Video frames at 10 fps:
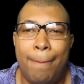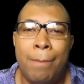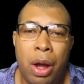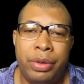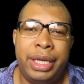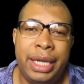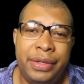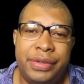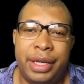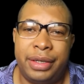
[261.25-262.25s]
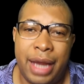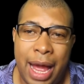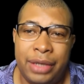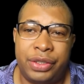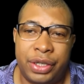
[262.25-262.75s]
Monice did
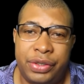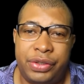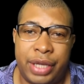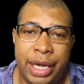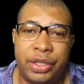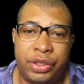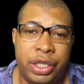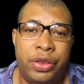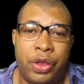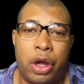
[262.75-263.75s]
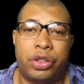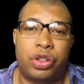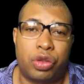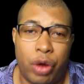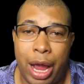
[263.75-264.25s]
not just say she thought
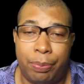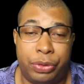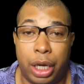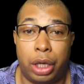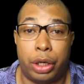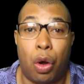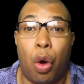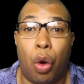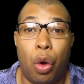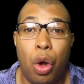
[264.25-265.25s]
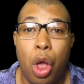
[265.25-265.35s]
Scrap de Leon